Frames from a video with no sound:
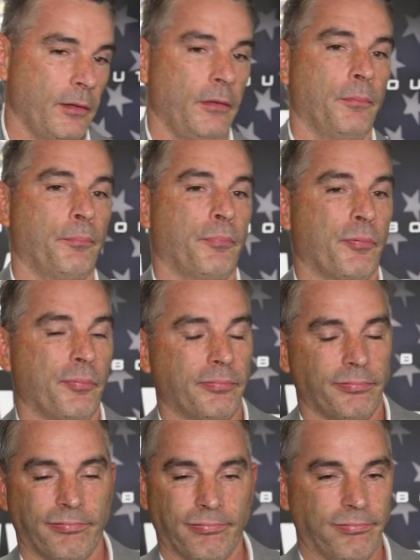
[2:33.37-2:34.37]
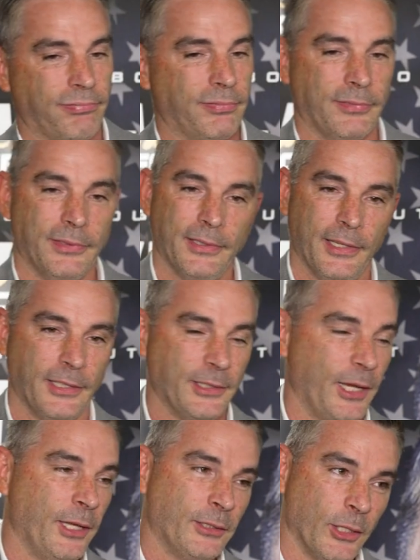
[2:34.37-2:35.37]
you, it's,
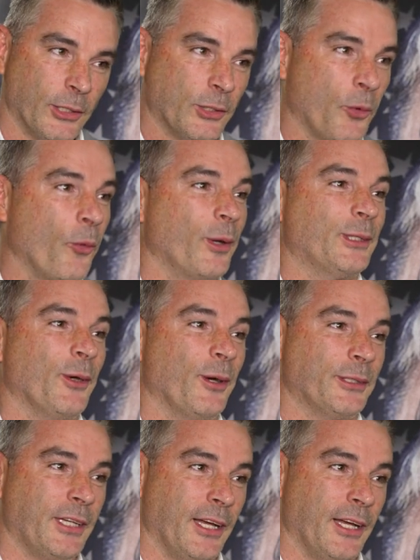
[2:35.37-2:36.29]
a, it's a coin toss.